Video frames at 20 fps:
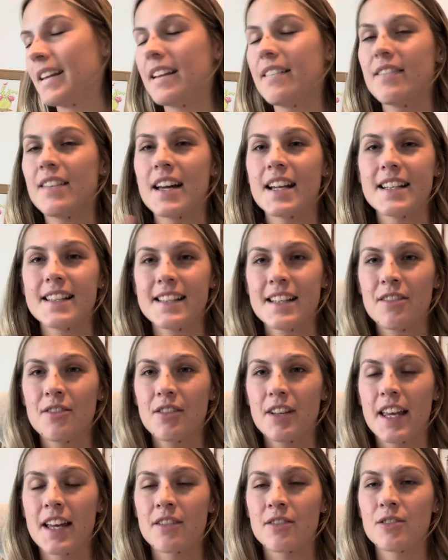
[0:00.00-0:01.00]
light a single
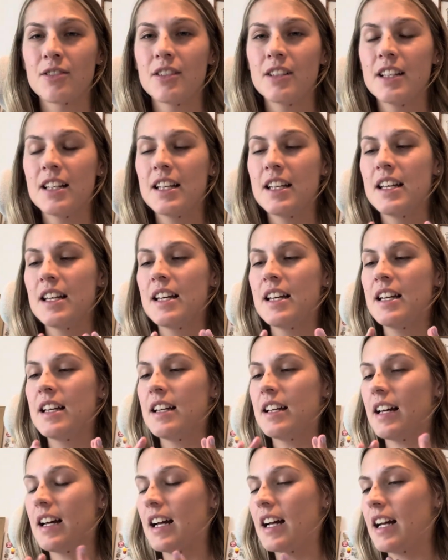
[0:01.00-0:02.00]
candle.
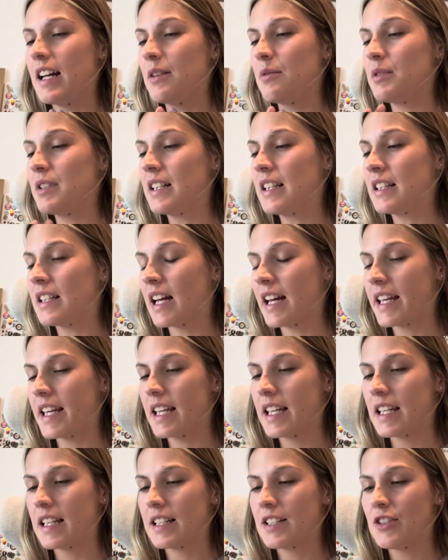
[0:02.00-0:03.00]
I would
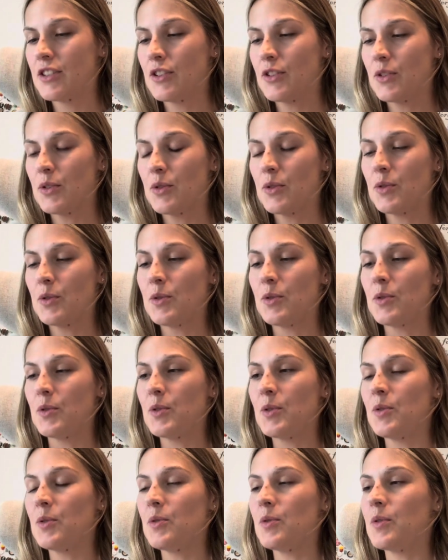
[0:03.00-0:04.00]
like
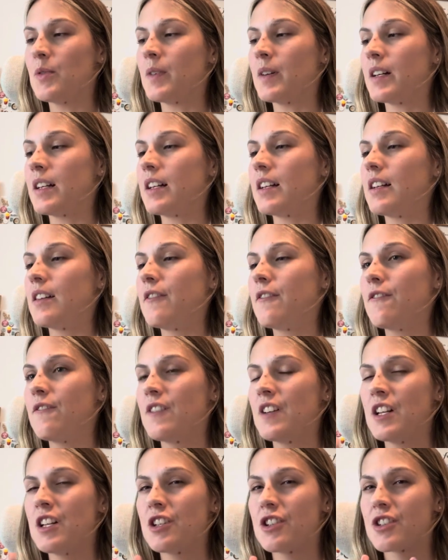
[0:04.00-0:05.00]
to
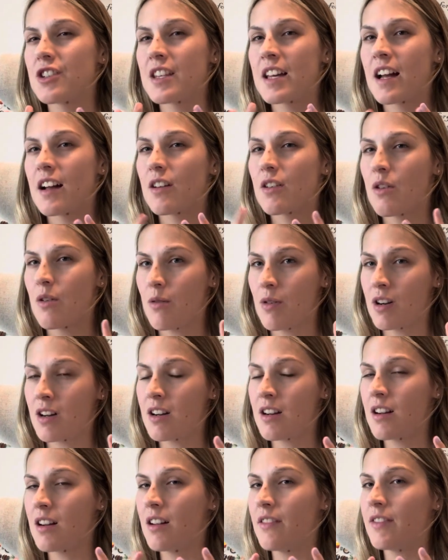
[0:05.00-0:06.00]
finish that
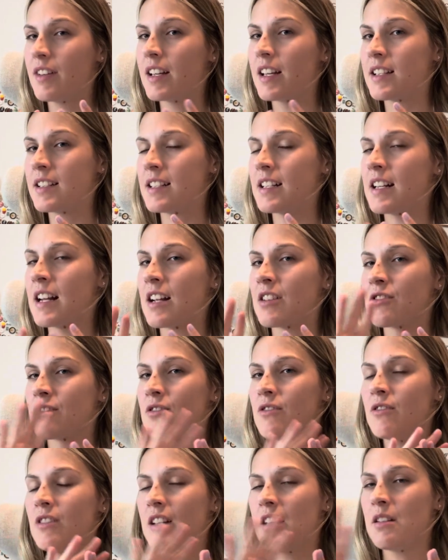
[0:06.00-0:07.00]
corner of Augusta
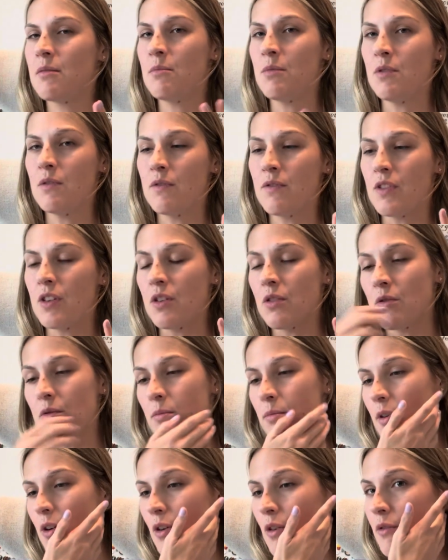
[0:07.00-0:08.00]
National and move the
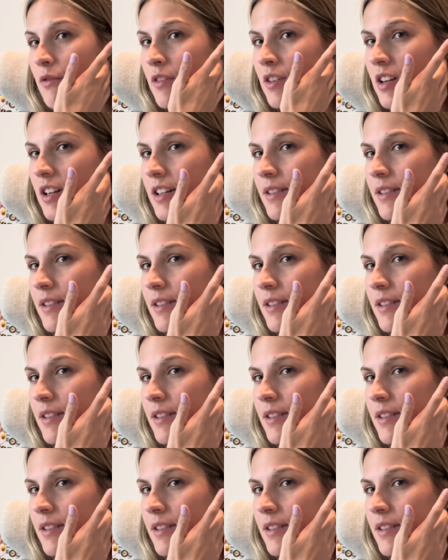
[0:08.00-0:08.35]
hoop over.